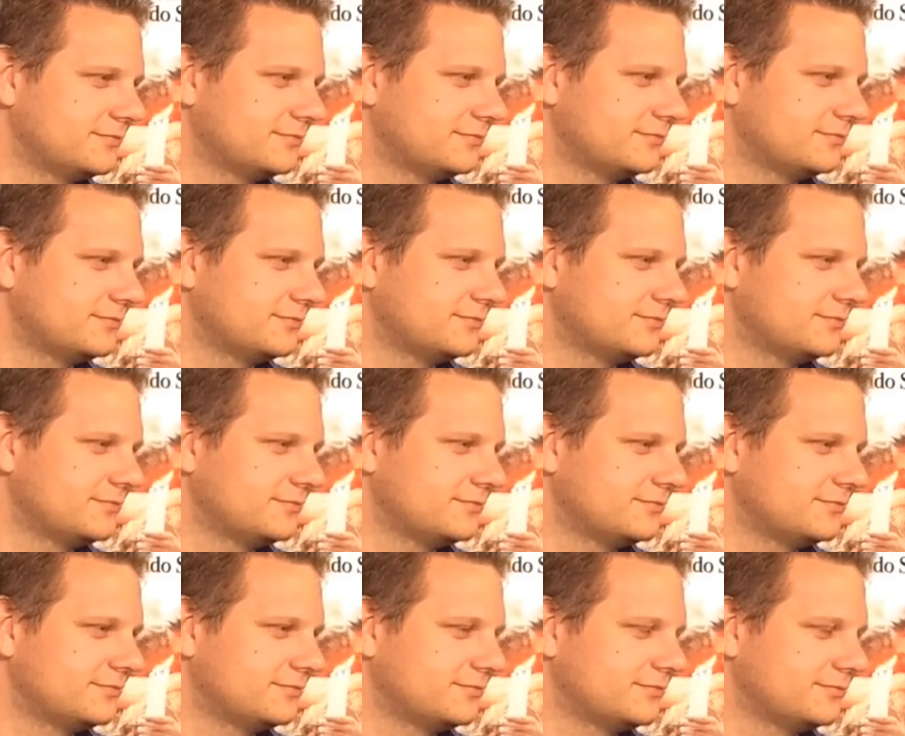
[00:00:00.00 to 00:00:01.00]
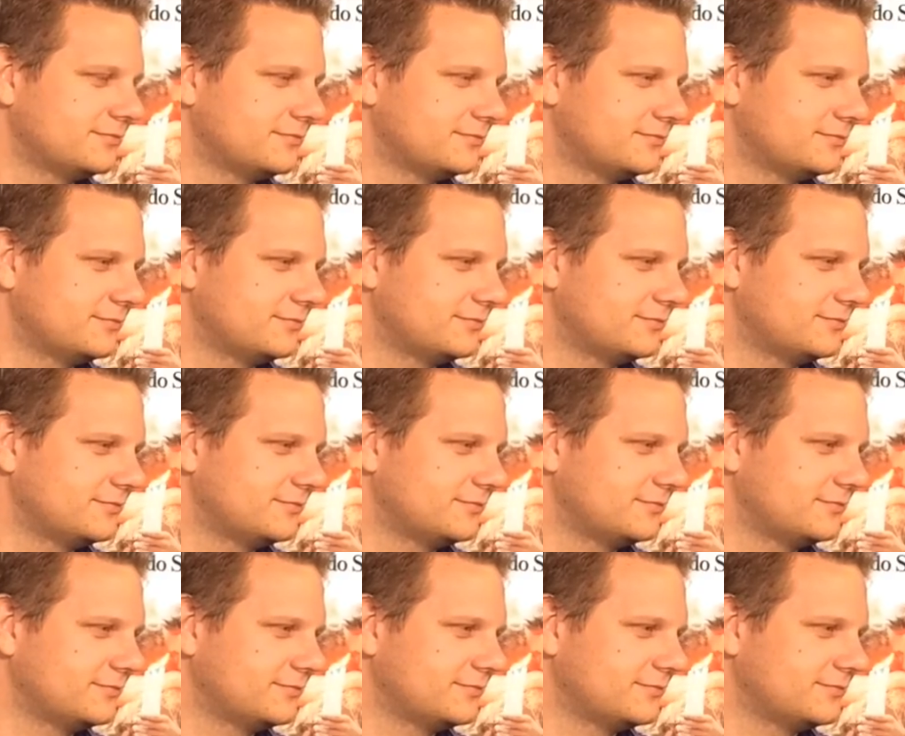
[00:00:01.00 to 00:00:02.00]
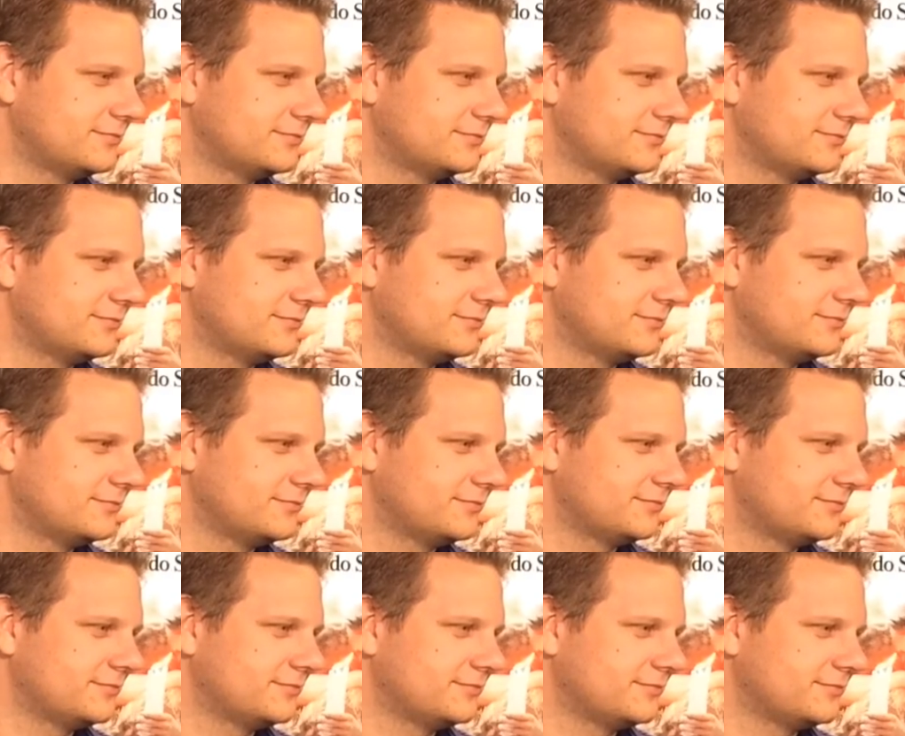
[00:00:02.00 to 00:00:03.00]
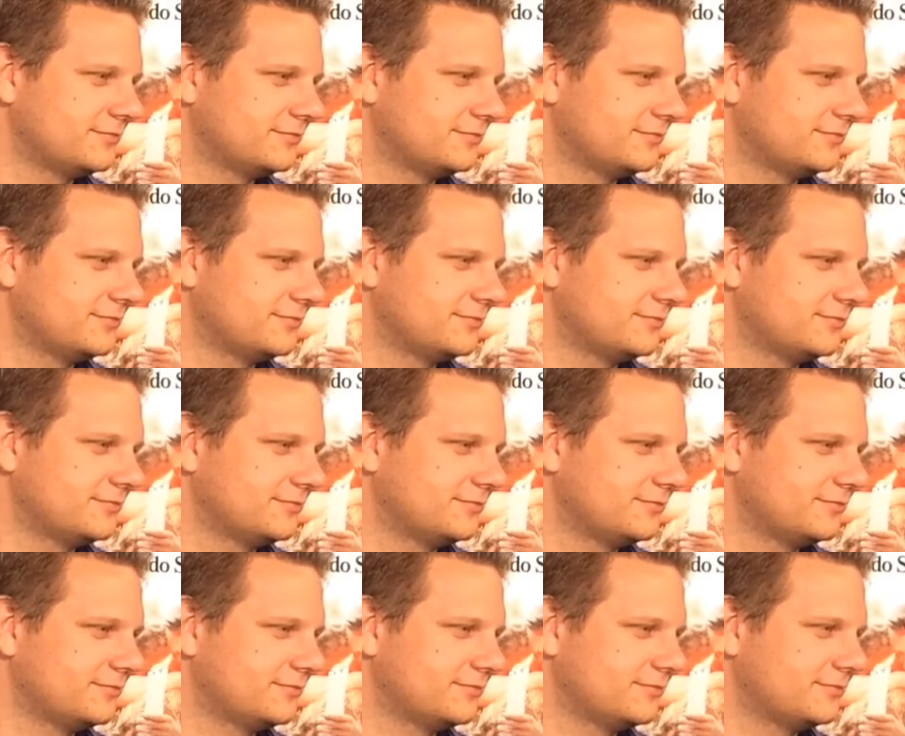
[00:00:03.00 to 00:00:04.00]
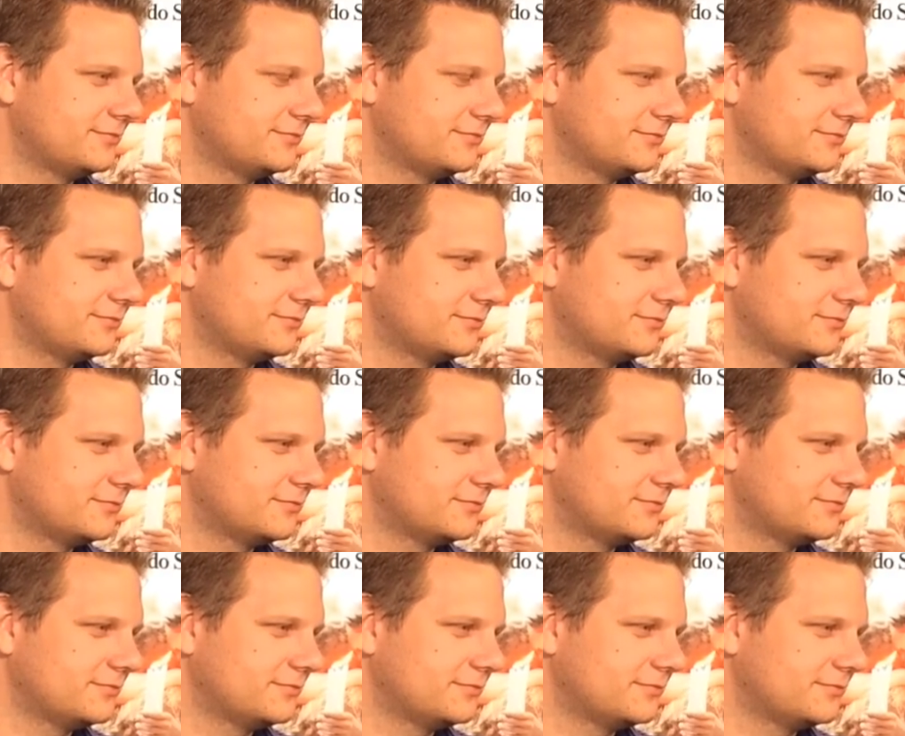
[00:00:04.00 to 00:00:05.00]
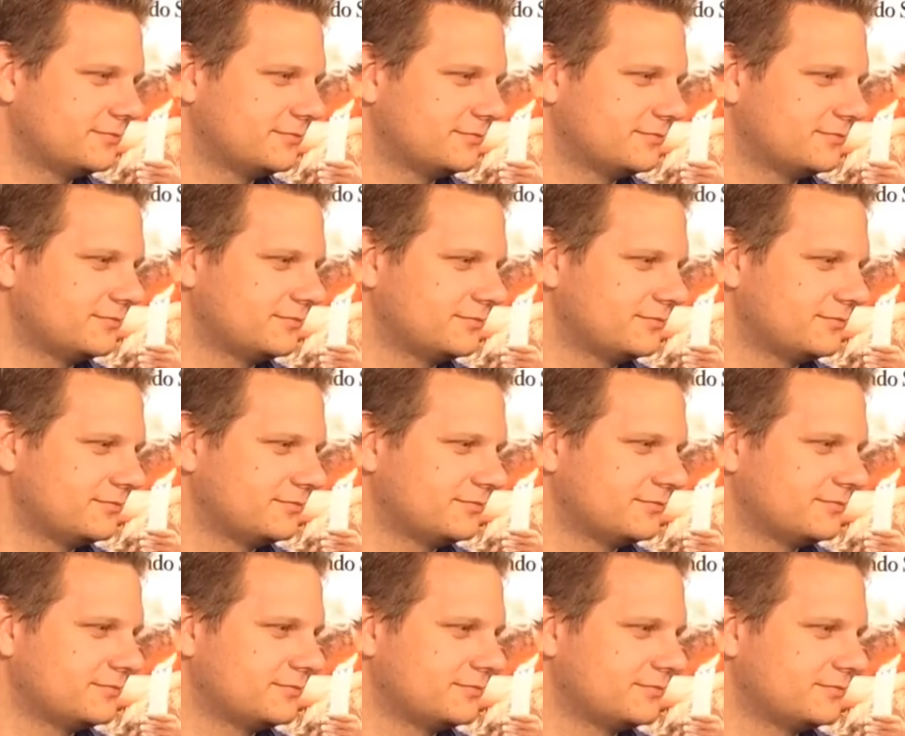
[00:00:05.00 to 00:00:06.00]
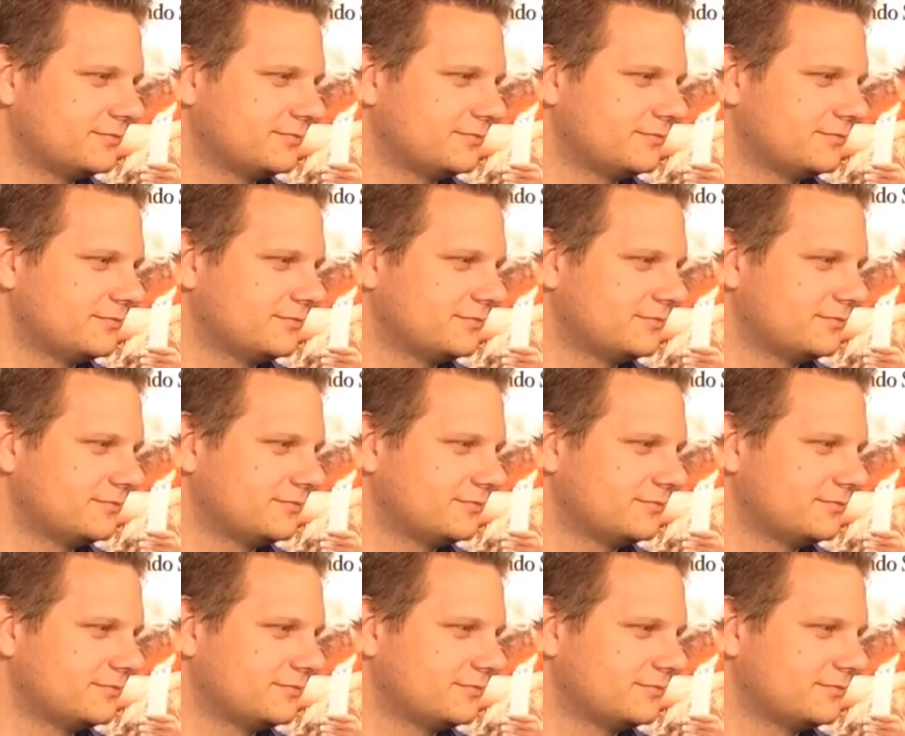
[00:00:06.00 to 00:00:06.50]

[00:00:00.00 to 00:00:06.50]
(not speaking)